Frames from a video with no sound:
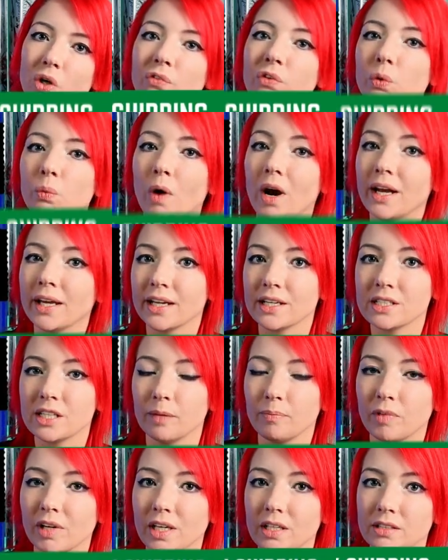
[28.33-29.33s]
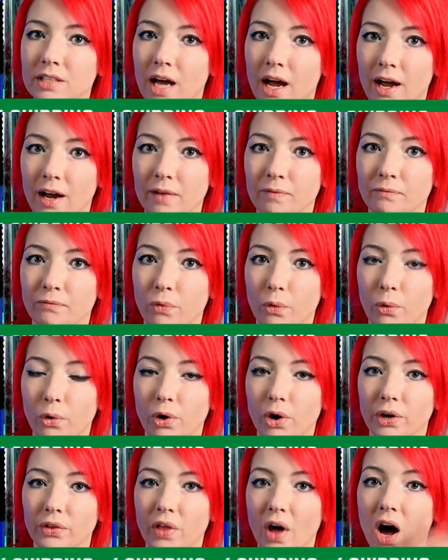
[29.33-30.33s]
so if you want to get something in time
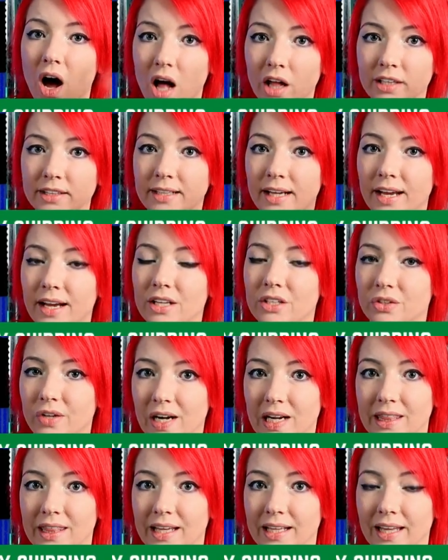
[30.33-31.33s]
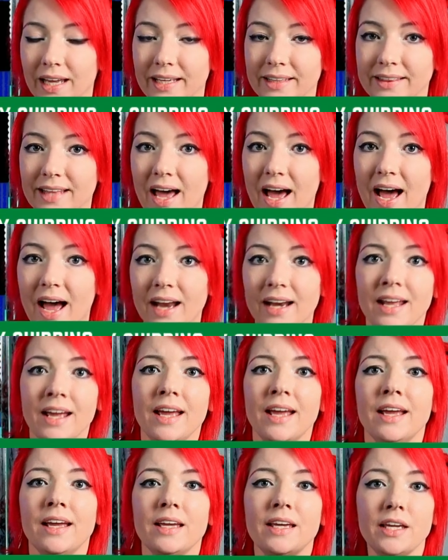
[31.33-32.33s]
for the holidays or anything like that,
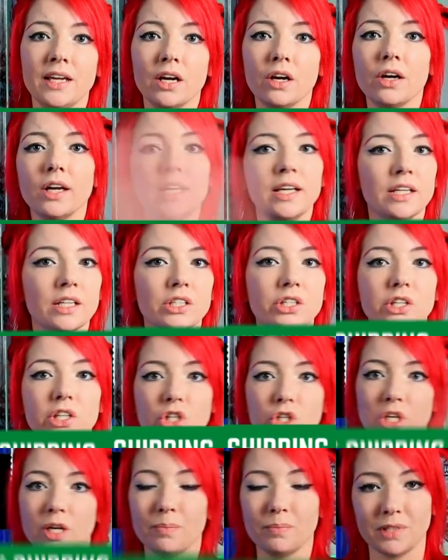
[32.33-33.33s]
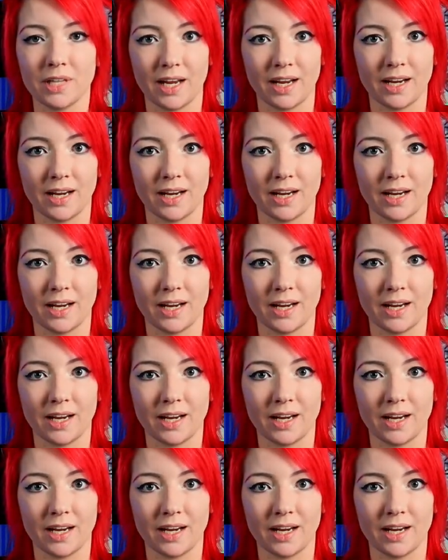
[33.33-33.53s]
here is the ship